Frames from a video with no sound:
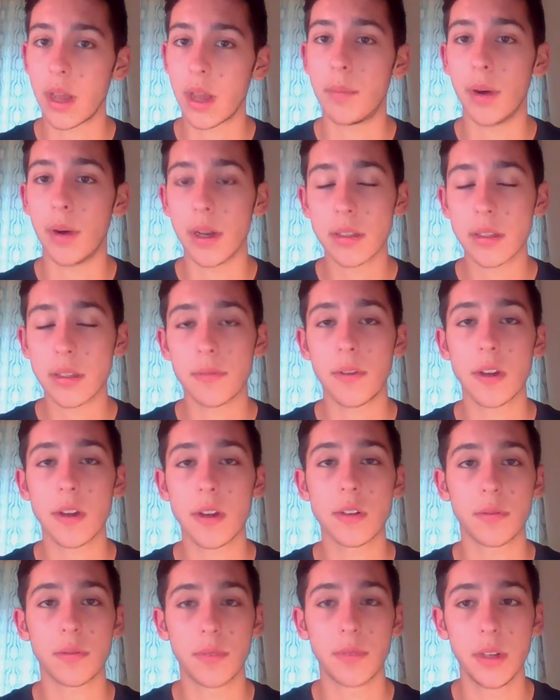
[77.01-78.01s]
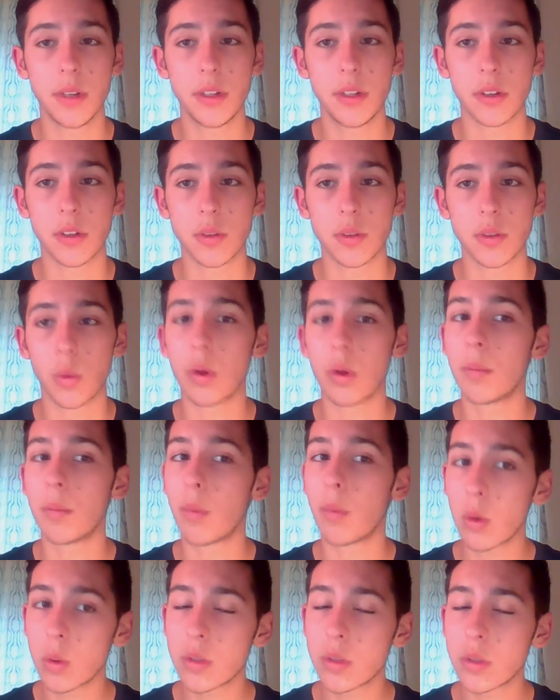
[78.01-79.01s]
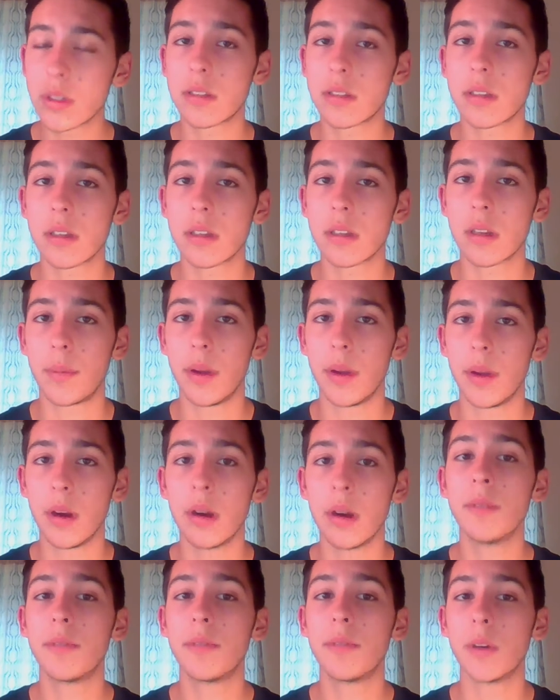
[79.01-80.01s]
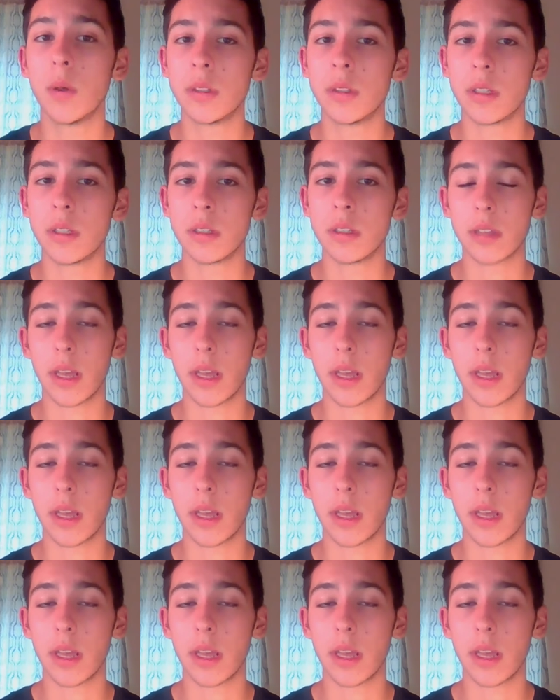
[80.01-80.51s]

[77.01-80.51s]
and pleasant facial features were more resistant to peer influences